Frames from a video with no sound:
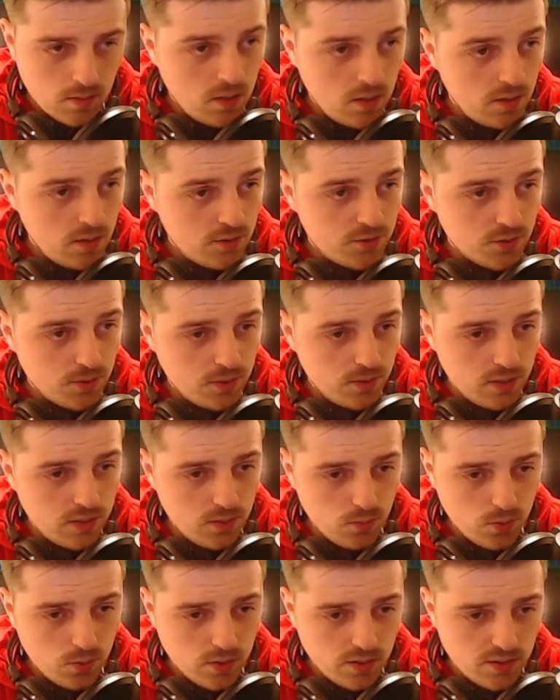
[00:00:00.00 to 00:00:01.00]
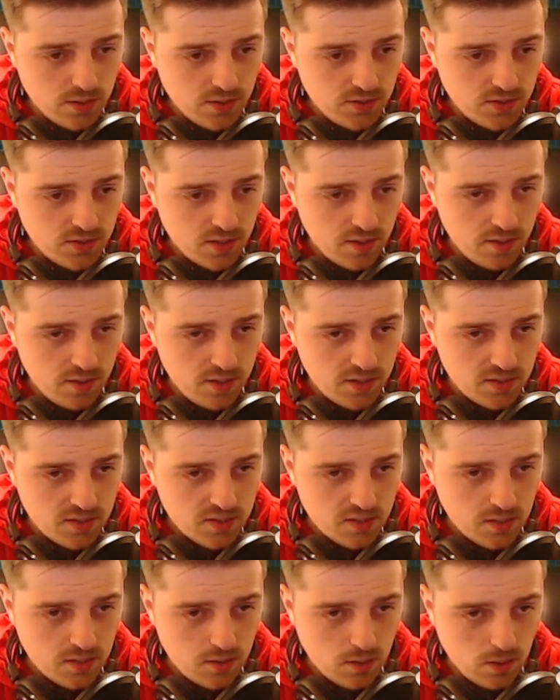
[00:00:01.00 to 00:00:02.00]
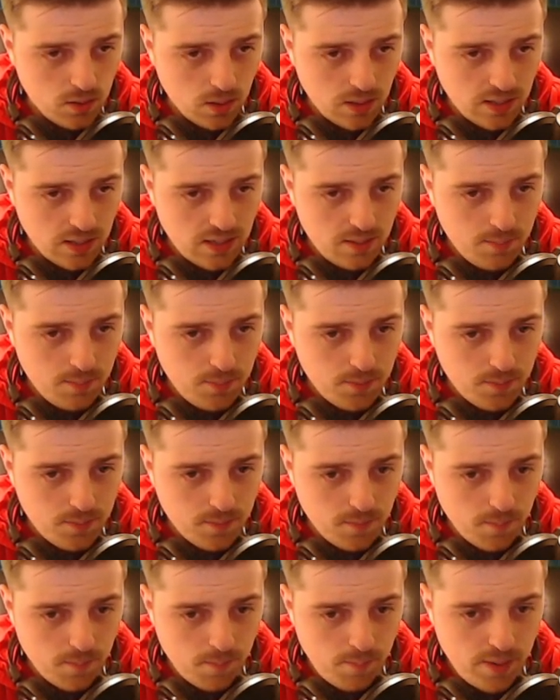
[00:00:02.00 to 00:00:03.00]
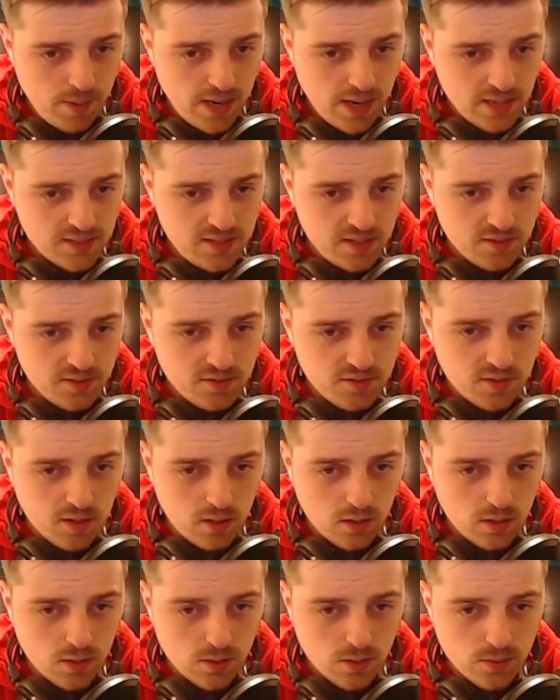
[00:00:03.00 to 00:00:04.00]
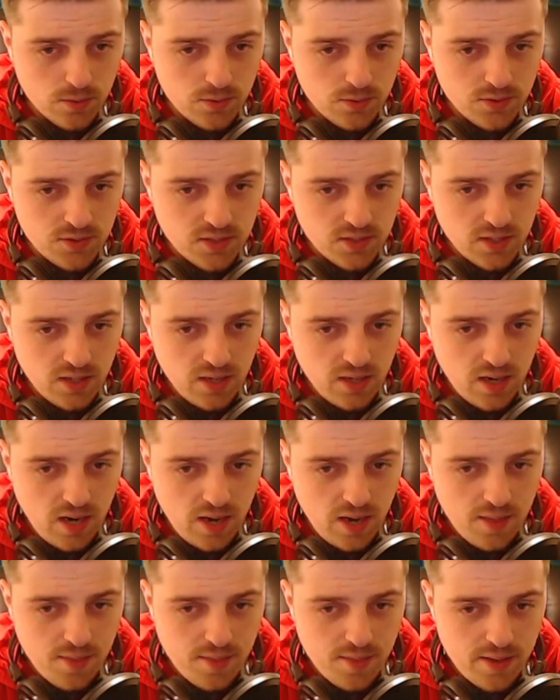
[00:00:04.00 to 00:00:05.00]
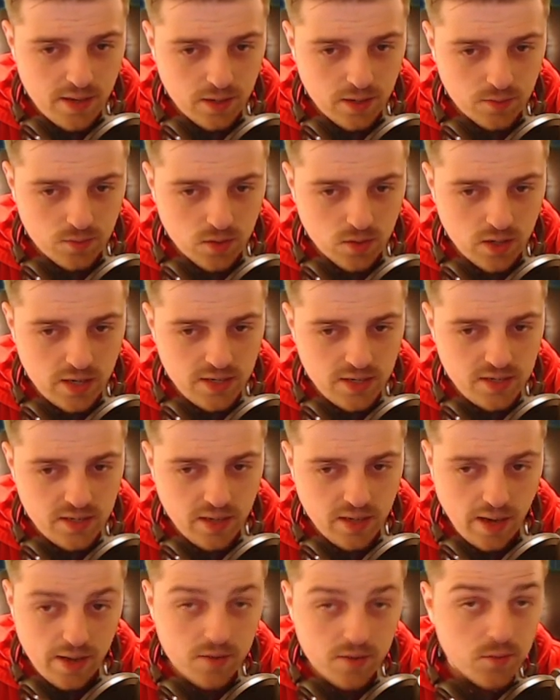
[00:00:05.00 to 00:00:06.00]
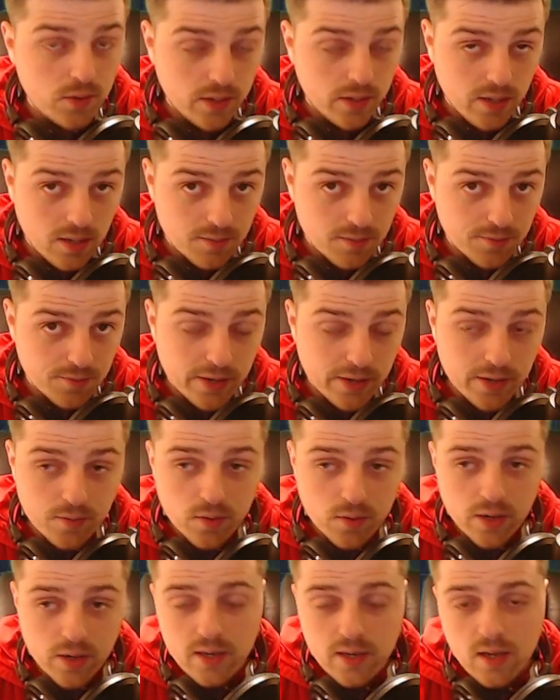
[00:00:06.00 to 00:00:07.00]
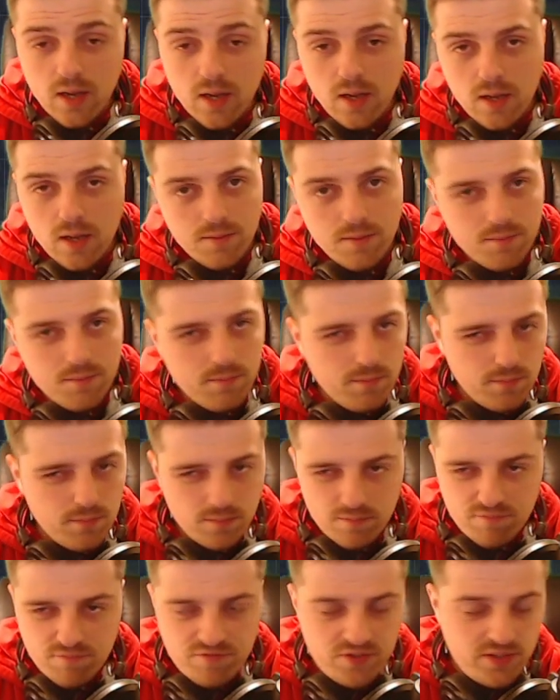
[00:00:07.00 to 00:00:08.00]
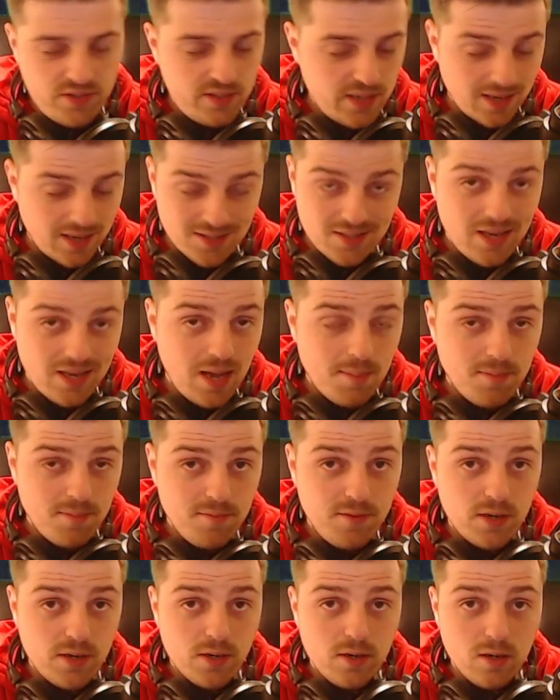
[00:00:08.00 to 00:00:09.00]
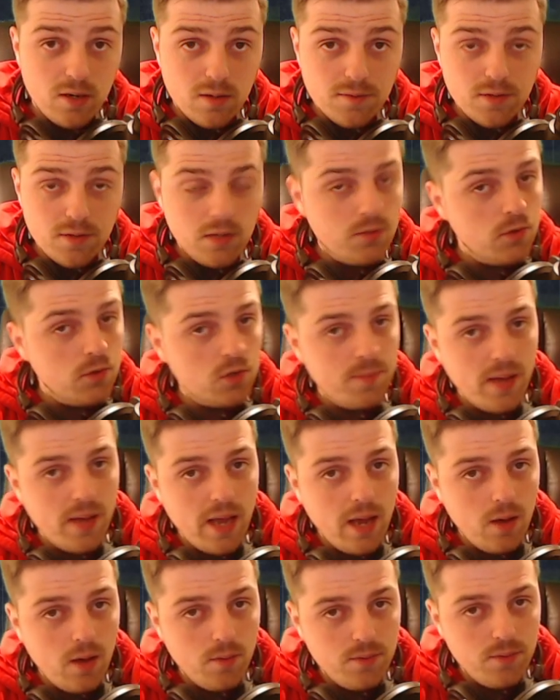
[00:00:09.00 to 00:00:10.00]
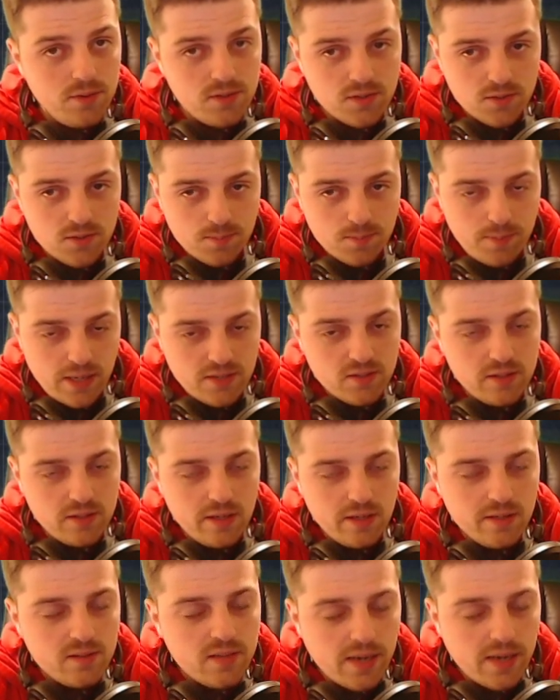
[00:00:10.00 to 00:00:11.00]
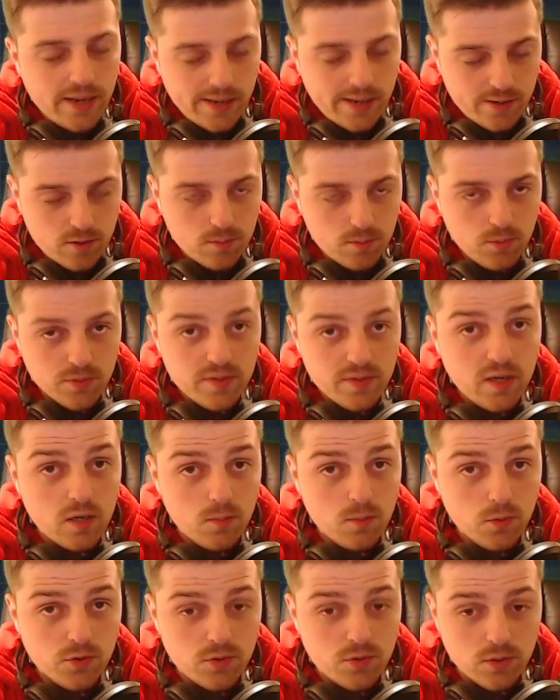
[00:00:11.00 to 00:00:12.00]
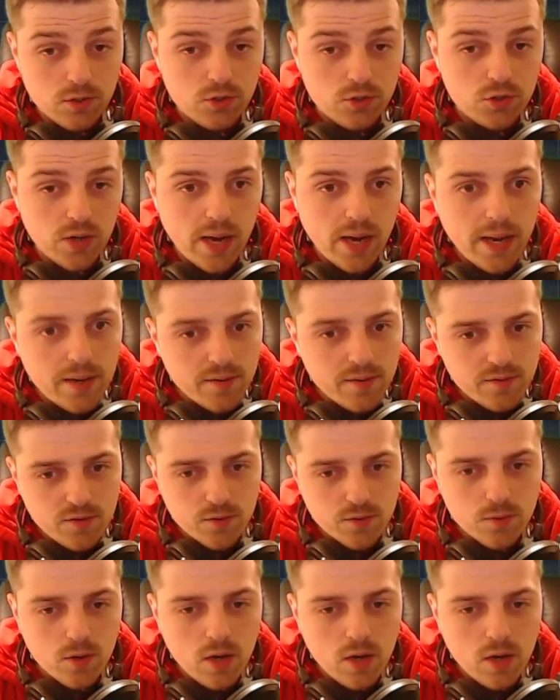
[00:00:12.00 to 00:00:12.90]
So it was this little lump back down to the lows and then grinding and recovering, right? Doesn't happen very often. I talked about how this is basically a terrible, terrible sort of trade to,